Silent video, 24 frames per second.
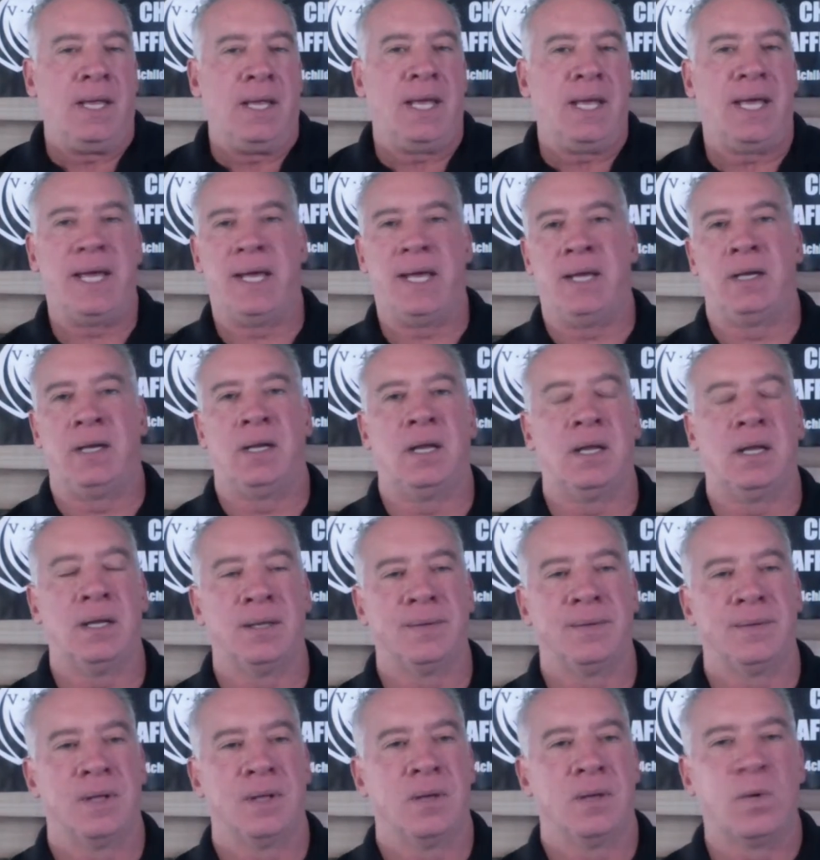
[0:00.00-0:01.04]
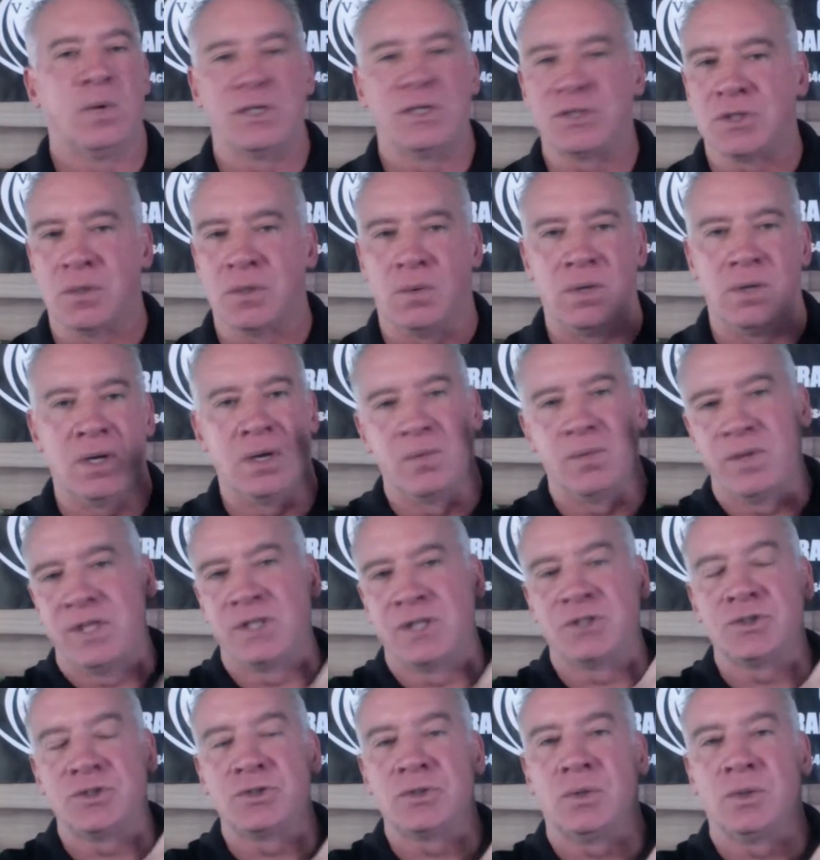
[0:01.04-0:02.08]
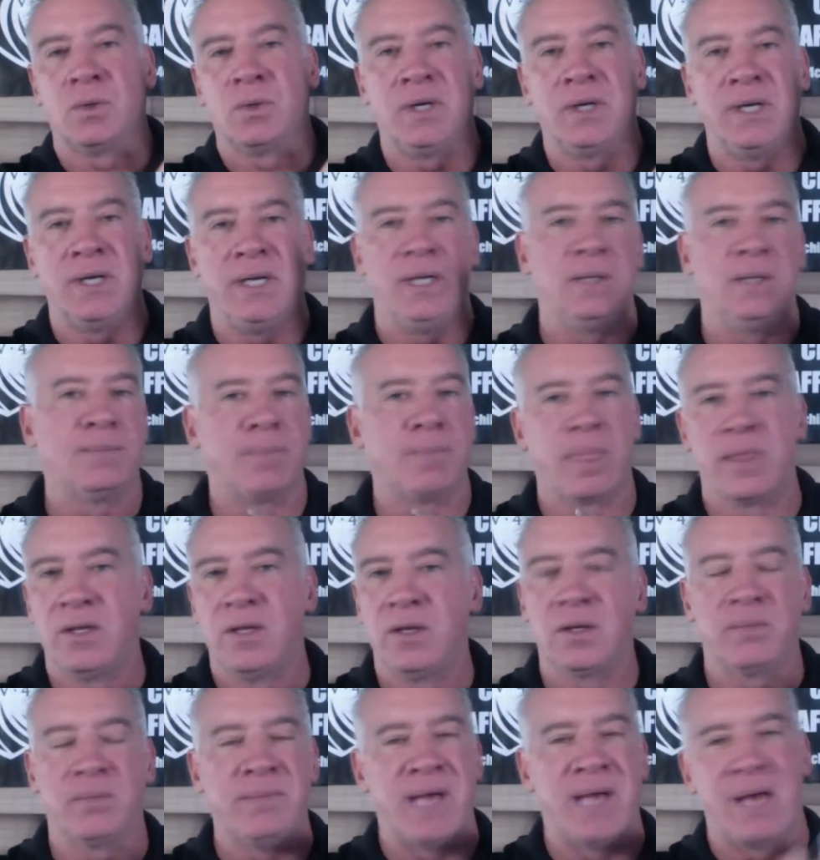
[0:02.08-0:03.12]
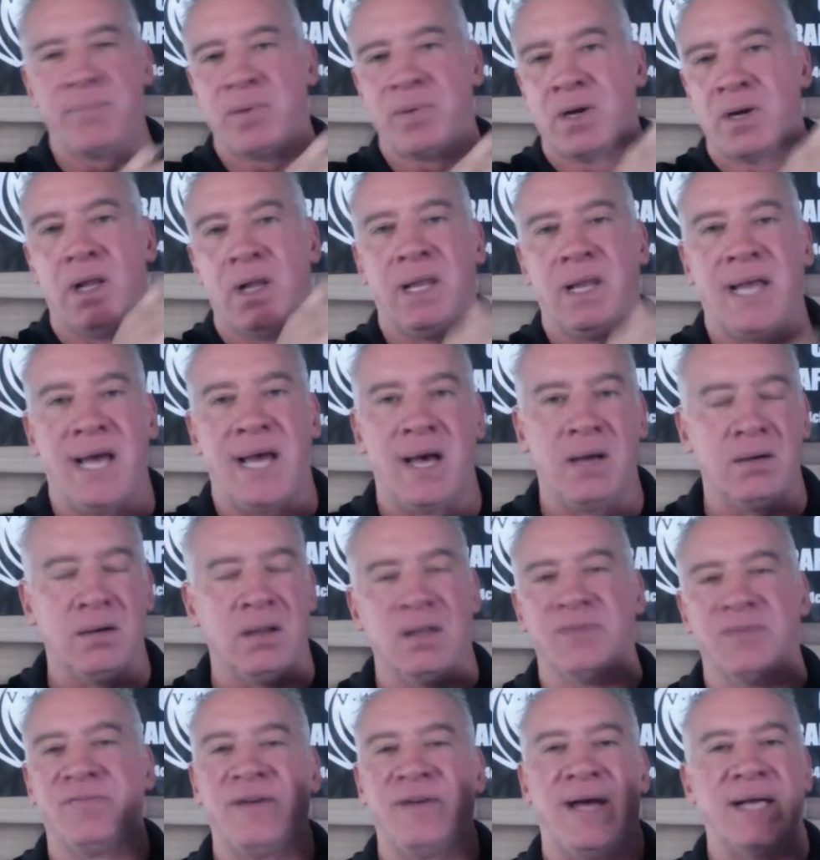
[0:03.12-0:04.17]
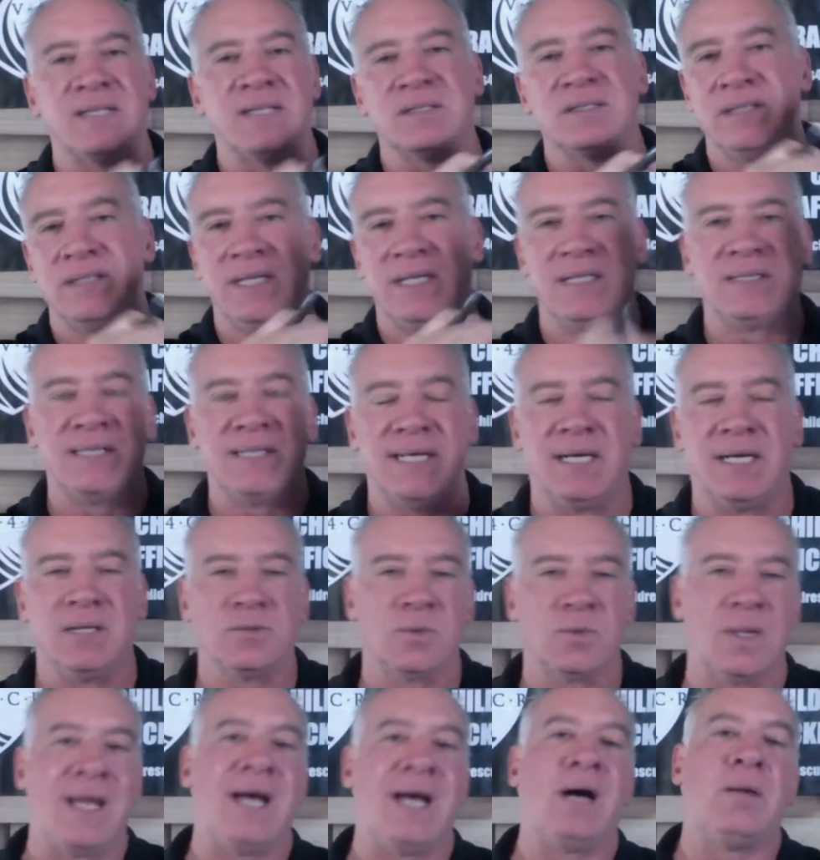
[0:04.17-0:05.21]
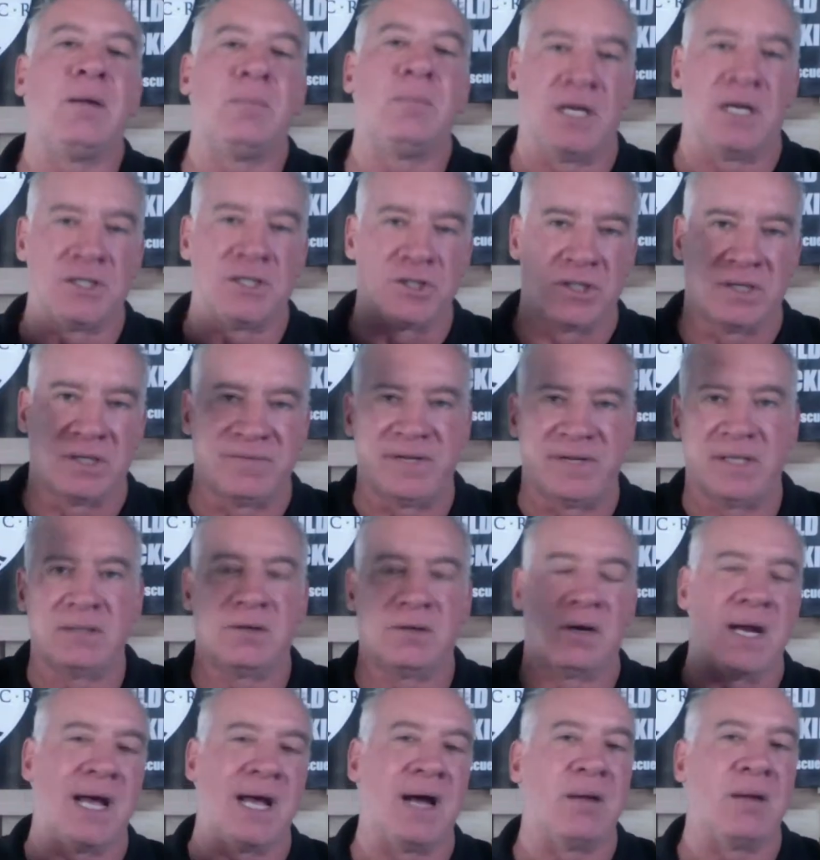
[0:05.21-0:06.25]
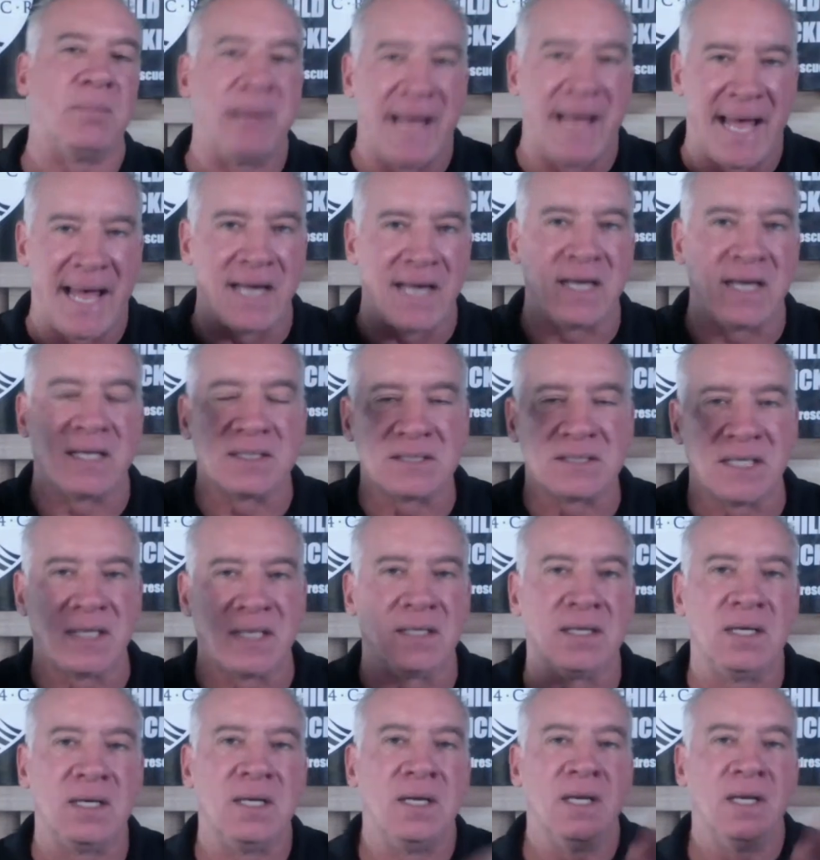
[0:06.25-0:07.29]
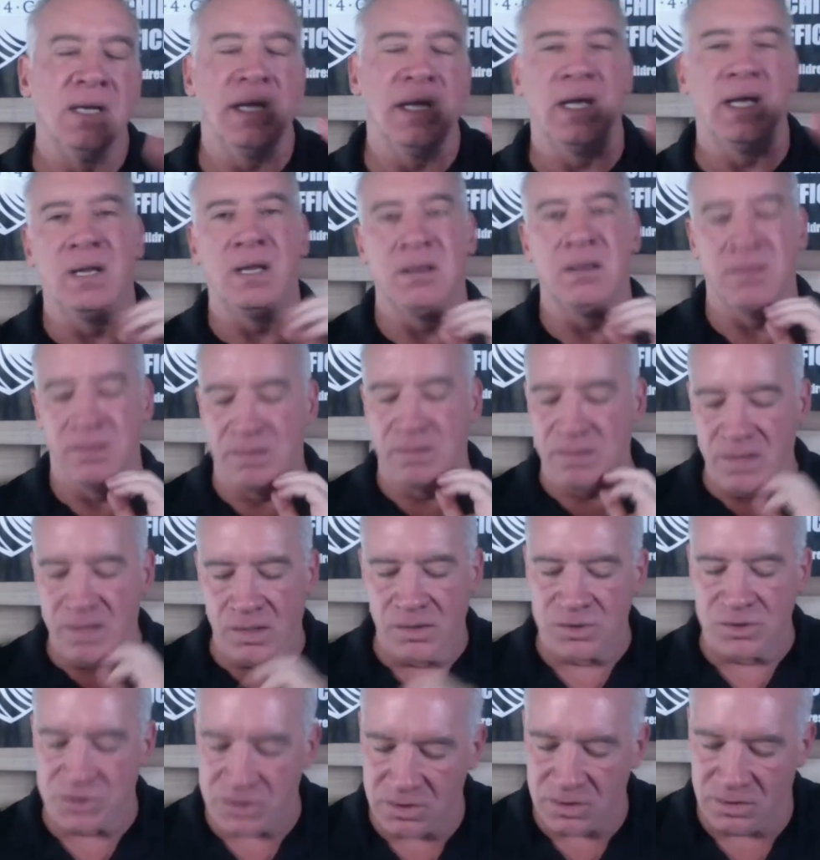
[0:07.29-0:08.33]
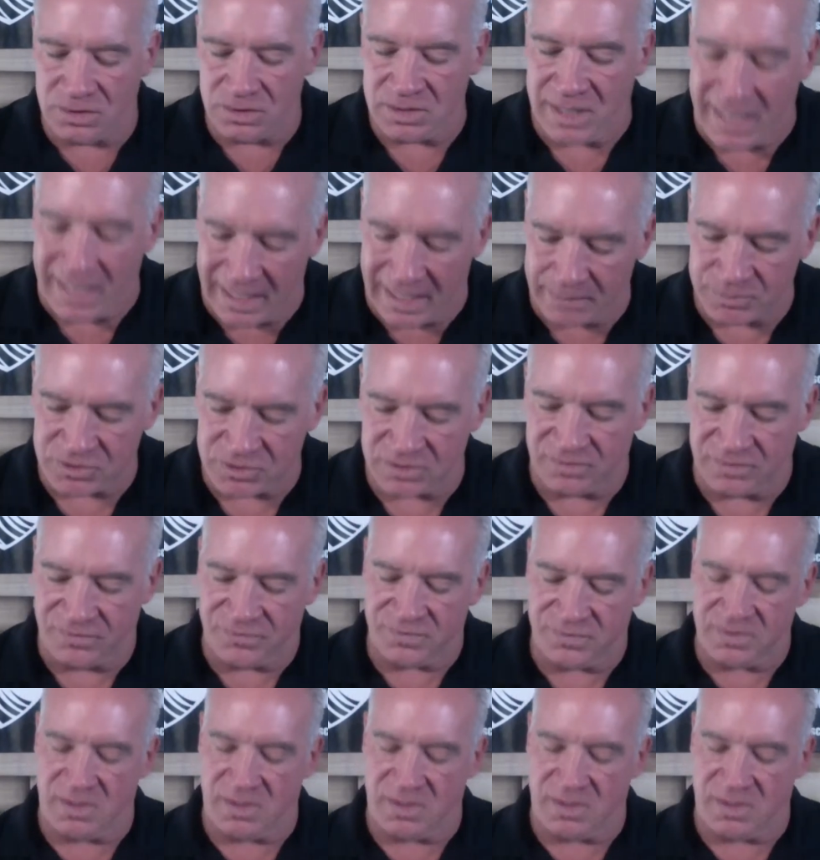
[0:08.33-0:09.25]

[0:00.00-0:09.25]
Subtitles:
And what's going on with this story, you can map it all out, all the facts and details. Well, how much of it? How bad is it? And those 2 types of